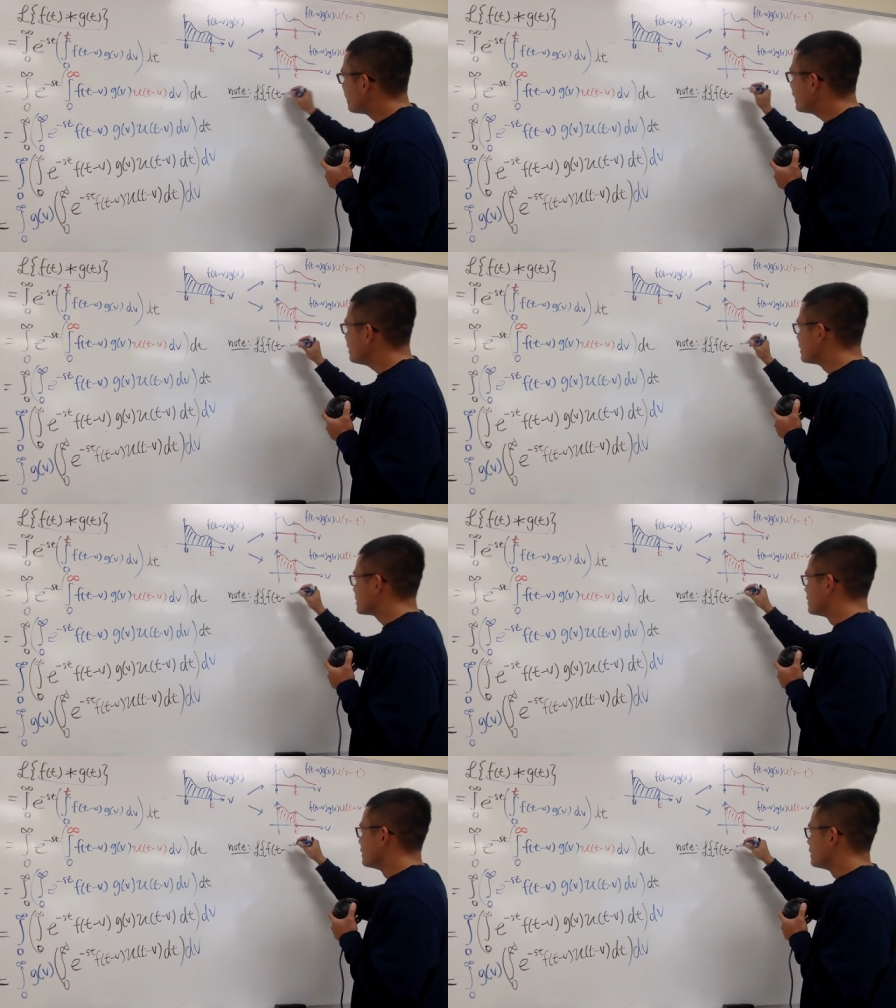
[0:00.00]

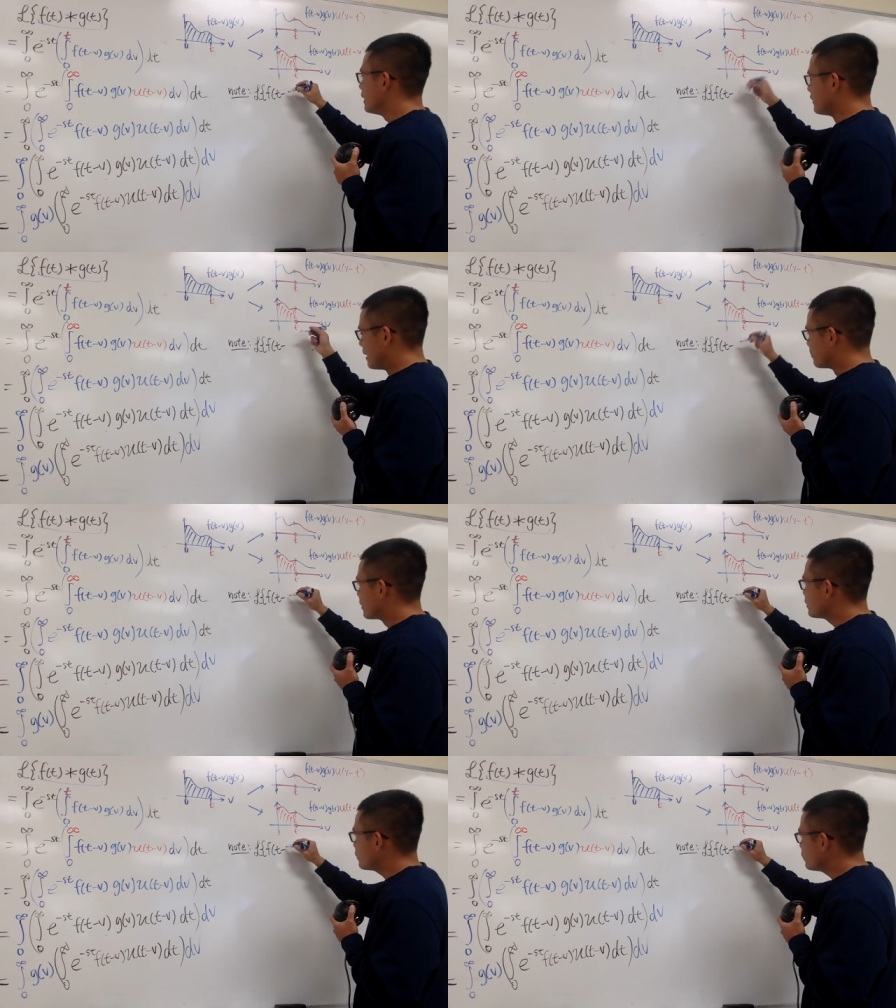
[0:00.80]
minus a
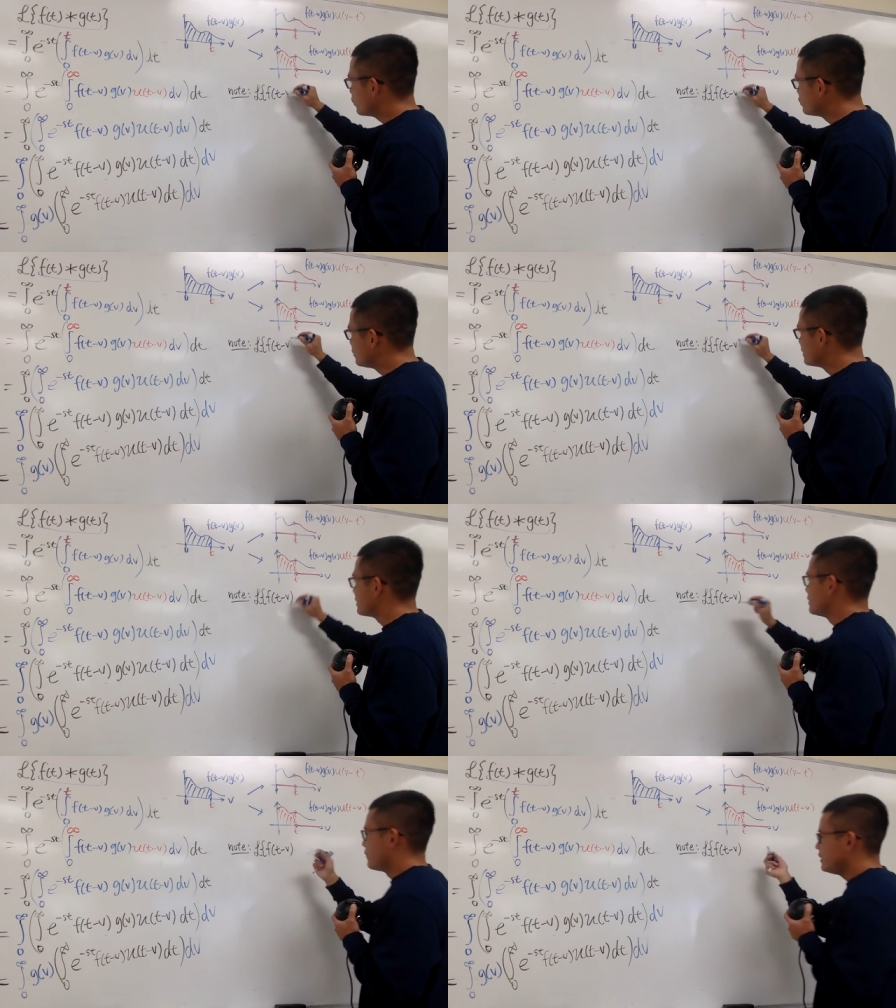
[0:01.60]
number, which
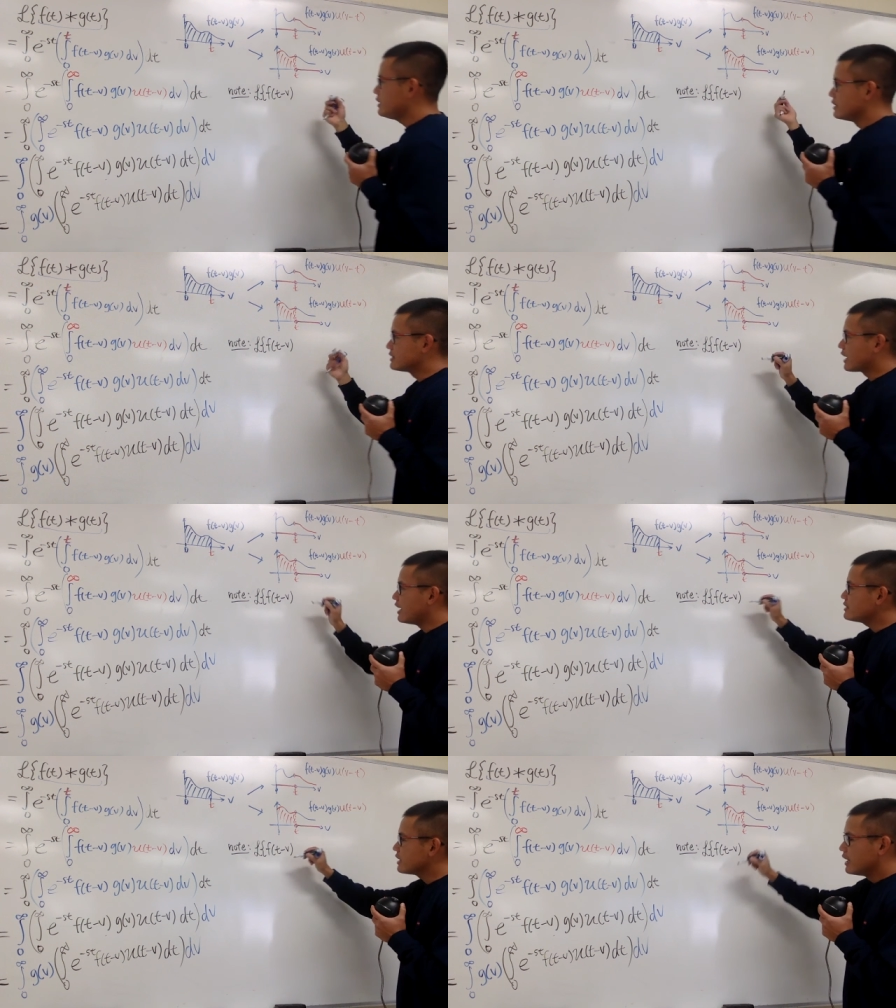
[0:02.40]
is v in this
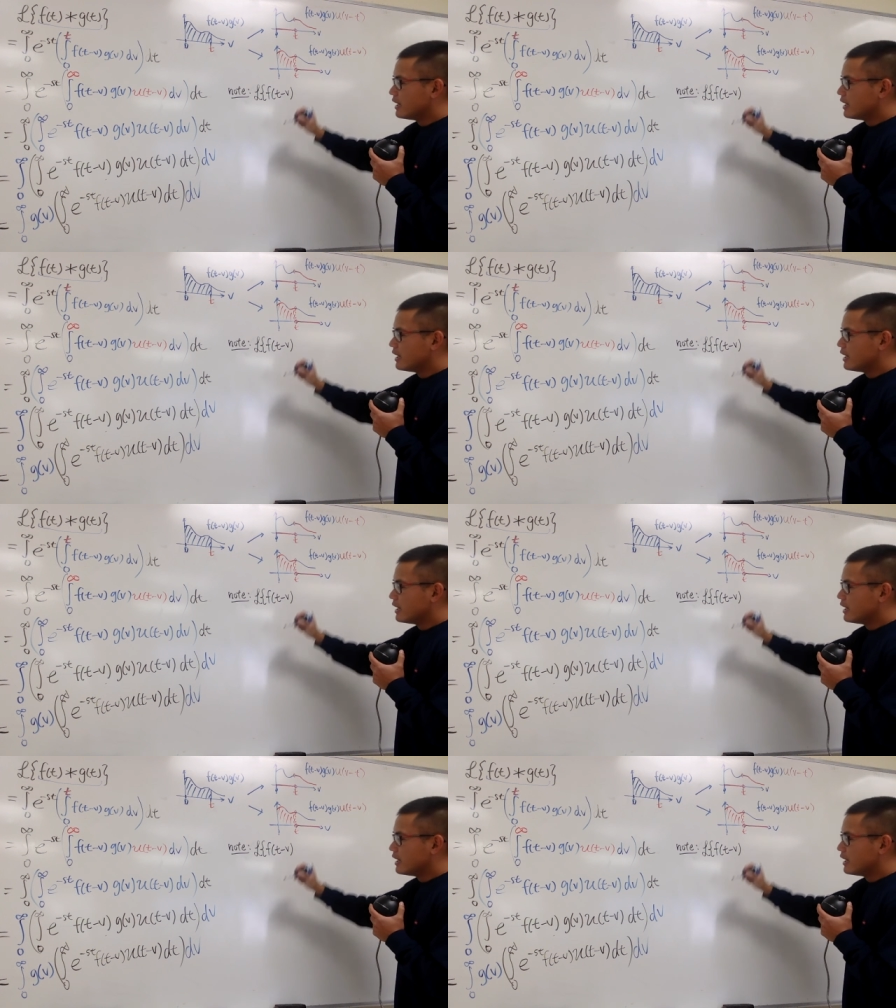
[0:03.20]
case,